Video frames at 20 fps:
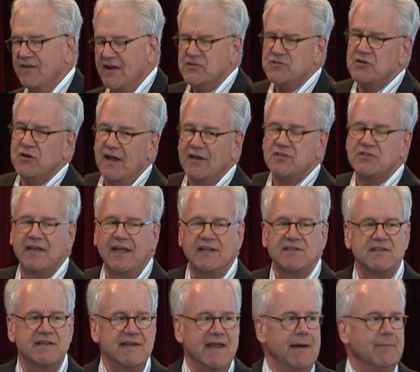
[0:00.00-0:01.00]
Venture actually
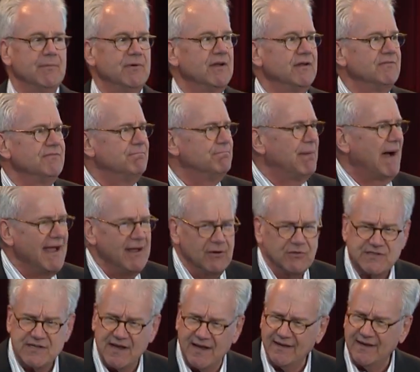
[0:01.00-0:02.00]
gets enamored of
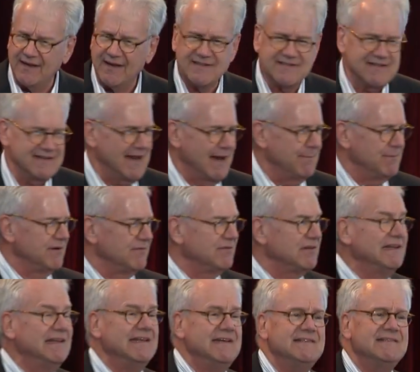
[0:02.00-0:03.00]
biotech, it gets enamored of
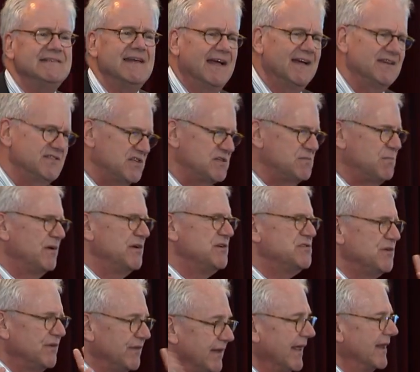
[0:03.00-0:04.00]
clean tech, because it's pretty
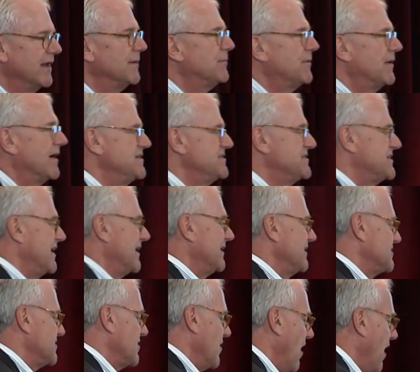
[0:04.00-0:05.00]
sure the enterprise tech
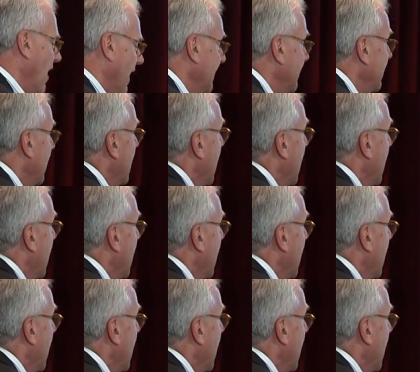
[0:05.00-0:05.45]
is gone.